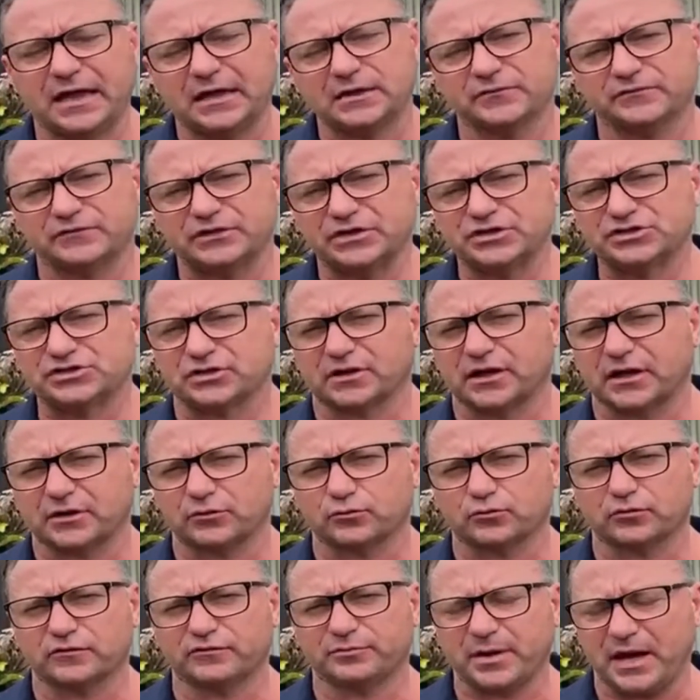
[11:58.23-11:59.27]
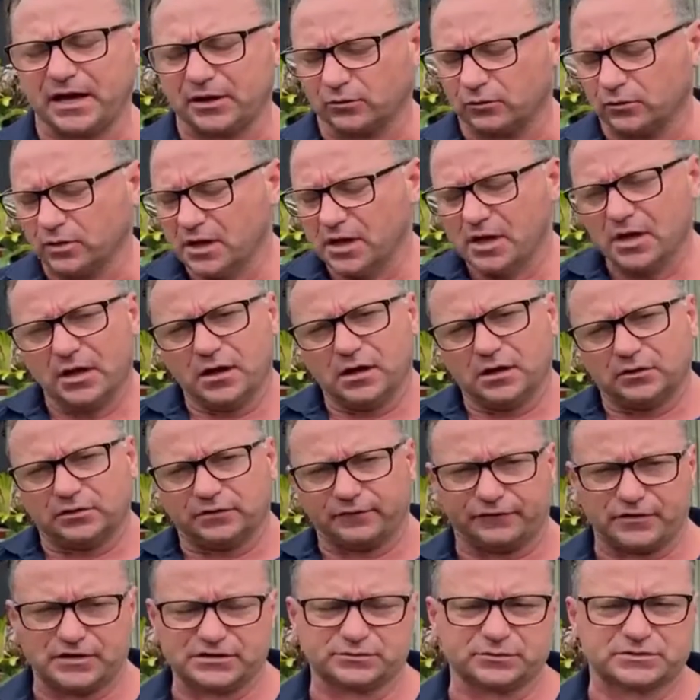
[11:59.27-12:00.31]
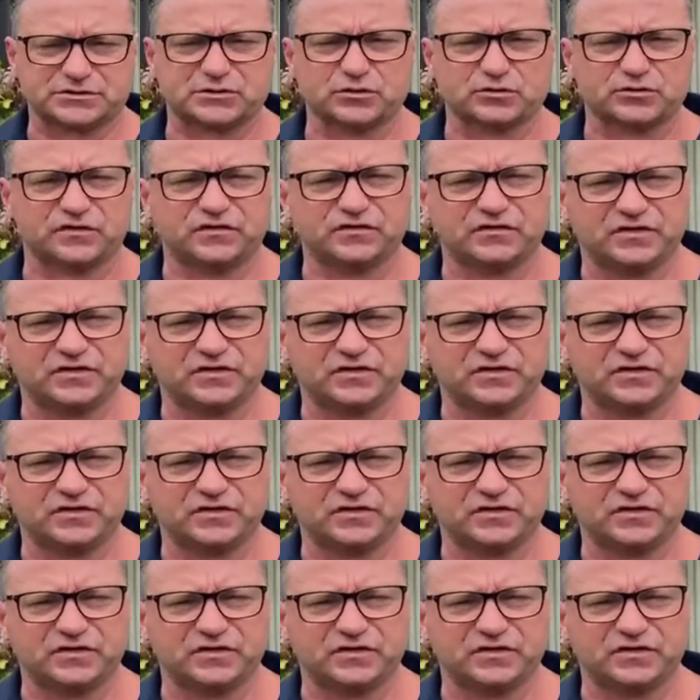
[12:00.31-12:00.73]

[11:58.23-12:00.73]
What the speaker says: end of an insulated roof panel. The first one's called a